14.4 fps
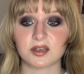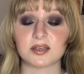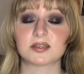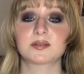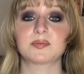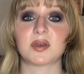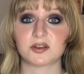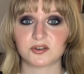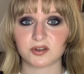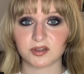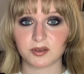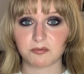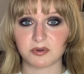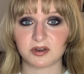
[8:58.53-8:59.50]

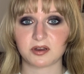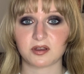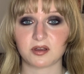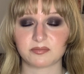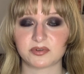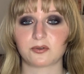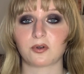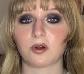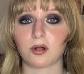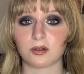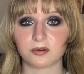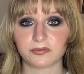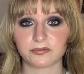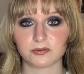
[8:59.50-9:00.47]
especially when it comes to
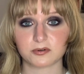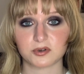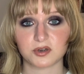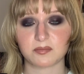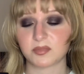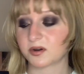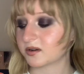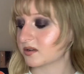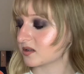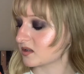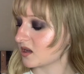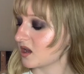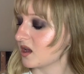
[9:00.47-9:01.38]
colorful shimmers.